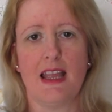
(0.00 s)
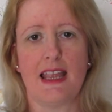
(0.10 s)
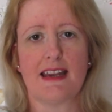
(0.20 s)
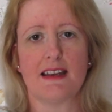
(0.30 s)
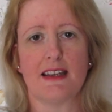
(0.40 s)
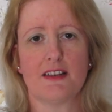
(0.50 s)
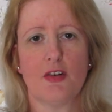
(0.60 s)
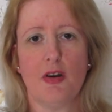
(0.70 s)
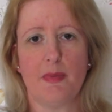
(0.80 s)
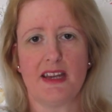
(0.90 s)
And
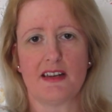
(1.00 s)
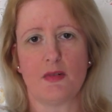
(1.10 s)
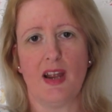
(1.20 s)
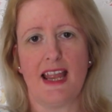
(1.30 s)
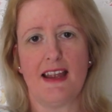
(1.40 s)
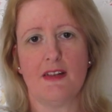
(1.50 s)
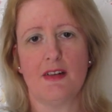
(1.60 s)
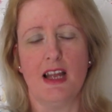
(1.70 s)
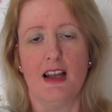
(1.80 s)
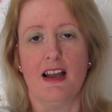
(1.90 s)
all being well,
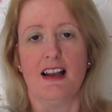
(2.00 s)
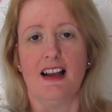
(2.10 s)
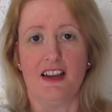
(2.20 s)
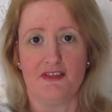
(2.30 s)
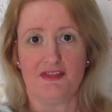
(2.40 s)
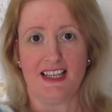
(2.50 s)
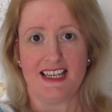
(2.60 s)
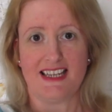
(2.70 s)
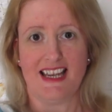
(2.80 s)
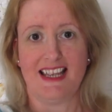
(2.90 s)

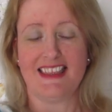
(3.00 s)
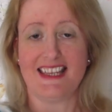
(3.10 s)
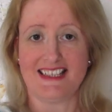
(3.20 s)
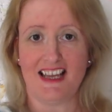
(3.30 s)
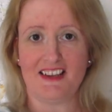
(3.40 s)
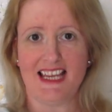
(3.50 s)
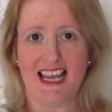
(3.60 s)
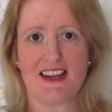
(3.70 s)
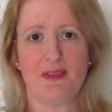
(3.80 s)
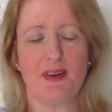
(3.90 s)
hopefully this
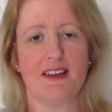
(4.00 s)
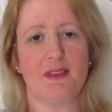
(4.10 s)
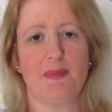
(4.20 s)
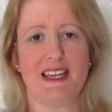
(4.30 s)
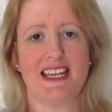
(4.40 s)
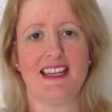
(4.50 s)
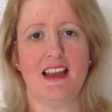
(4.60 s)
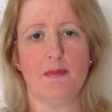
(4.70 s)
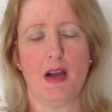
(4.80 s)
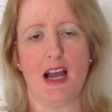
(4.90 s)
Sunday will be
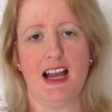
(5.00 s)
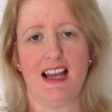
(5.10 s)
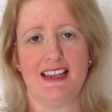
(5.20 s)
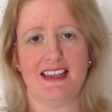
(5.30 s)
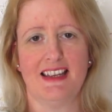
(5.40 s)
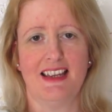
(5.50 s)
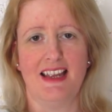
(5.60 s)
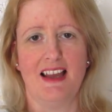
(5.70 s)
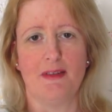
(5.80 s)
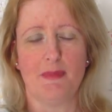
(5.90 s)
my
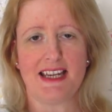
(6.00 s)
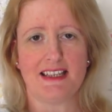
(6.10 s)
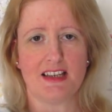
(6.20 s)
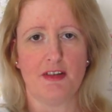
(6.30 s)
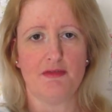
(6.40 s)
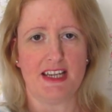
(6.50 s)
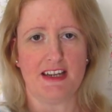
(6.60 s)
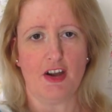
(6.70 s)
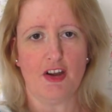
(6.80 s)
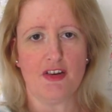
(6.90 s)
makes
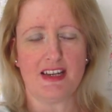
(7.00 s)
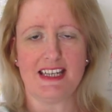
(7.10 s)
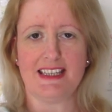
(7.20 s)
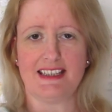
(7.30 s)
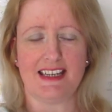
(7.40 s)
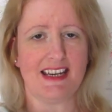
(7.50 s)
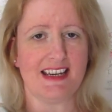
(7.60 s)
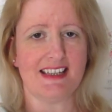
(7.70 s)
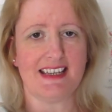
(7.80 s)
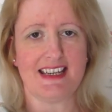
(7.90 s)
video
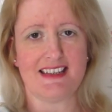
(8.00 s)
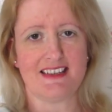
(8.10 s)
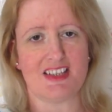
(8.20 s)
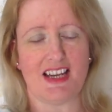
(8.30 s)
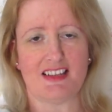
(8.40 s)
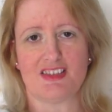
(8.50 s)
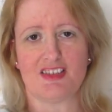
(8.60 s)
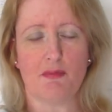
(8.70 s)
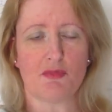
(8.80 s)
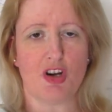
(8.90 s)
again. It just
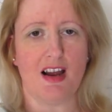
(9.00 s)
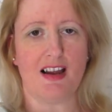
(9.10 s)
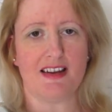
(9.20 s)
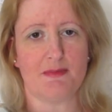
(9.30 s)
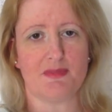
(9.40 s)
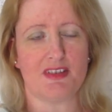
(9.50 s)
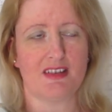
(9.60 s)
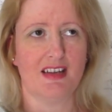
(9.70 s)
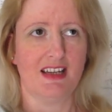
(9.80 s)
sometimes,